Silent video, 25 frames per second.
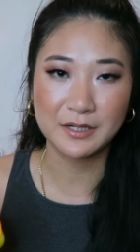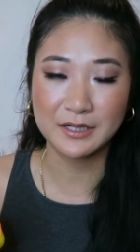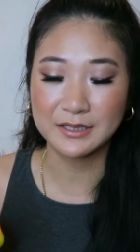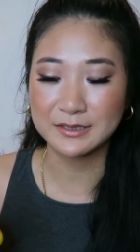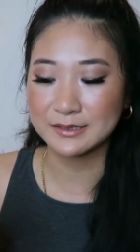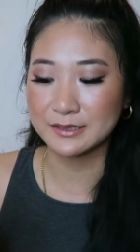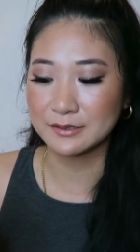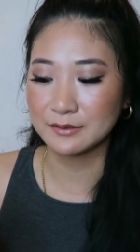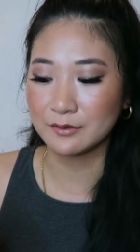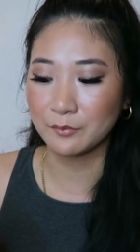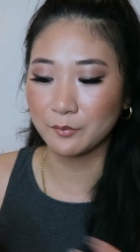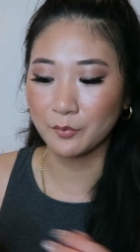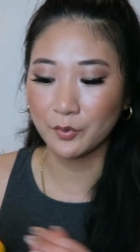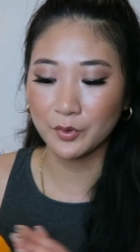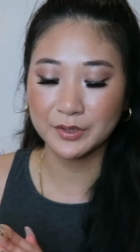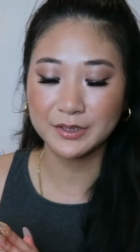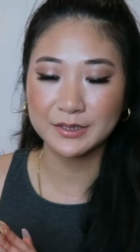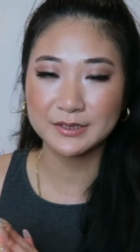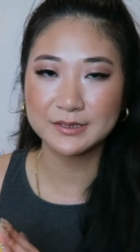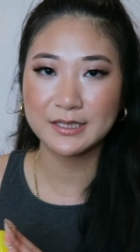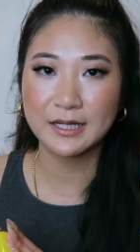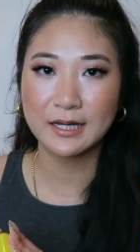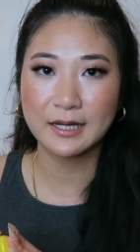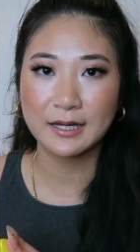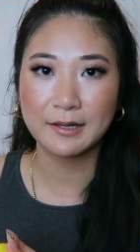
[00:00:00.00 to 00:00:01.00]
minutes in the
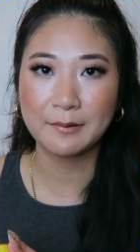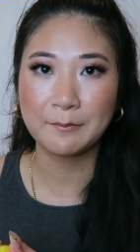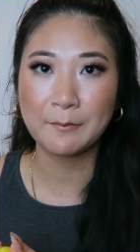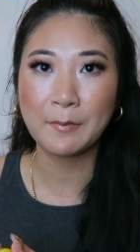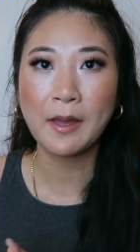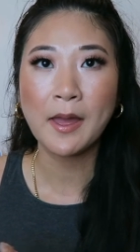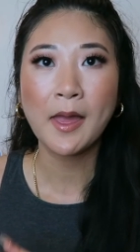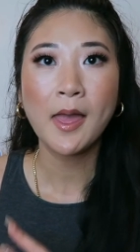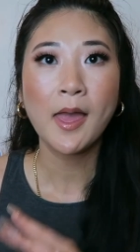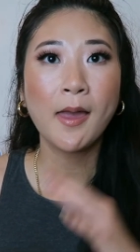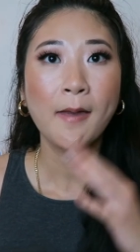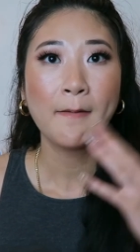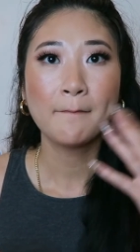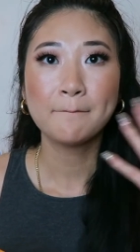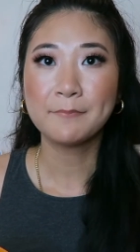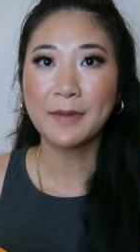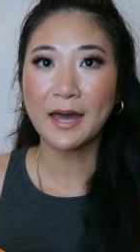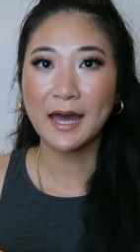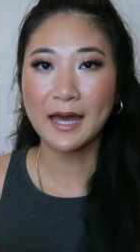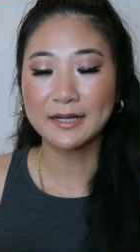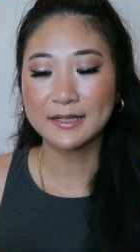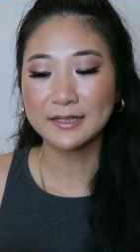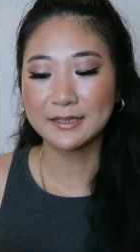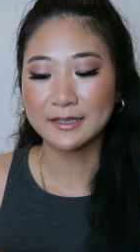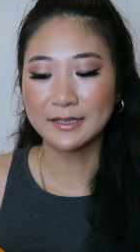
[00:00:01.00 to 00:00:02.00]
morning time
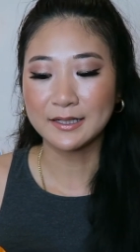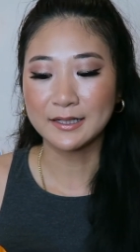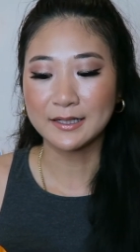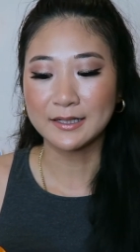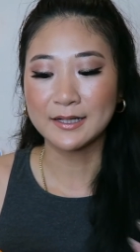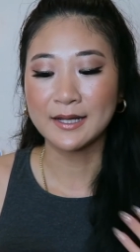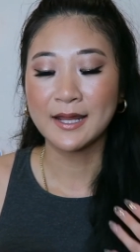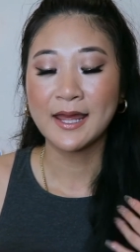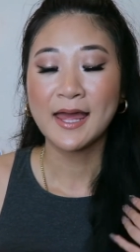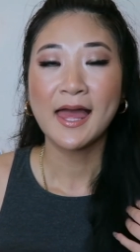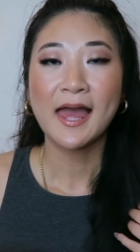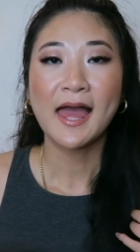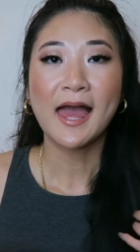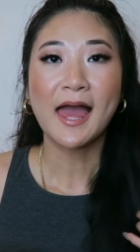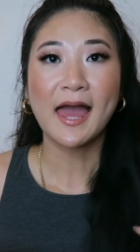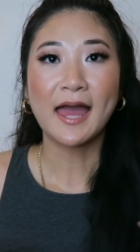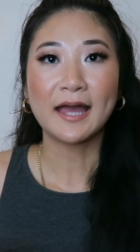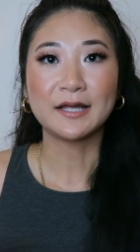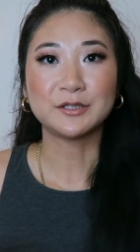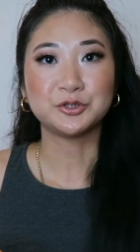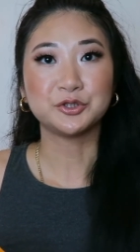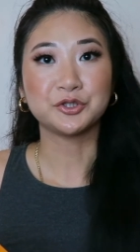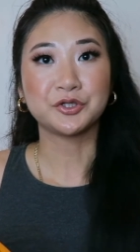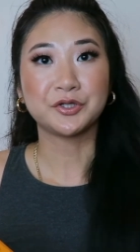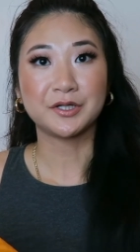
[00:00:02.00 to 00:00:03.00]
pat it in
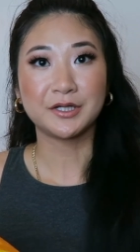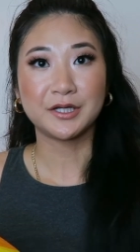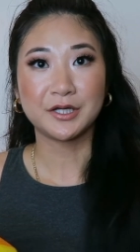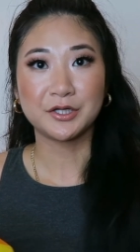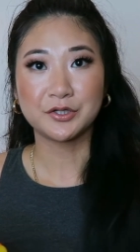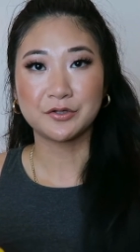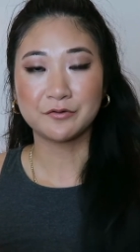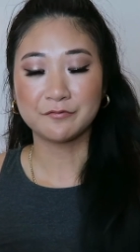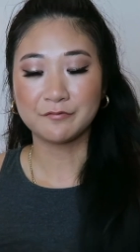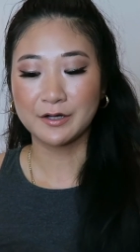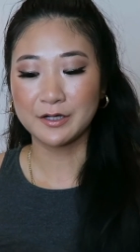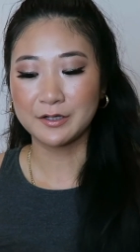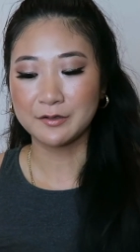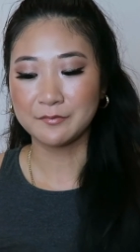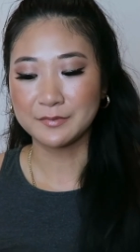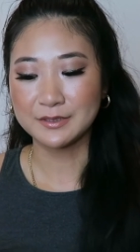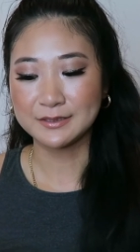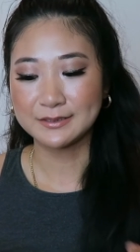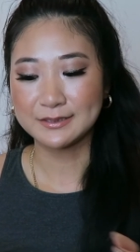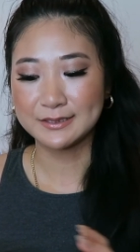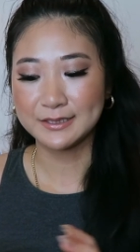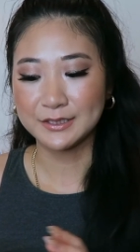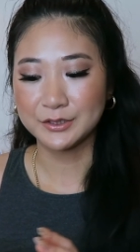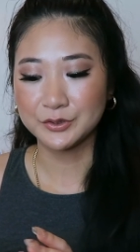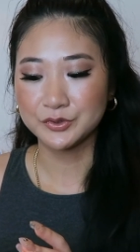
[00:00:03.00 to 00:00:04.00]
and you're gonna get your
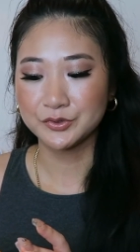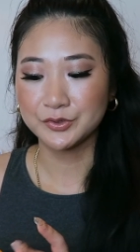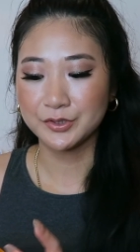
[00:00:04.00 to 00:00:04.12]
vitamin C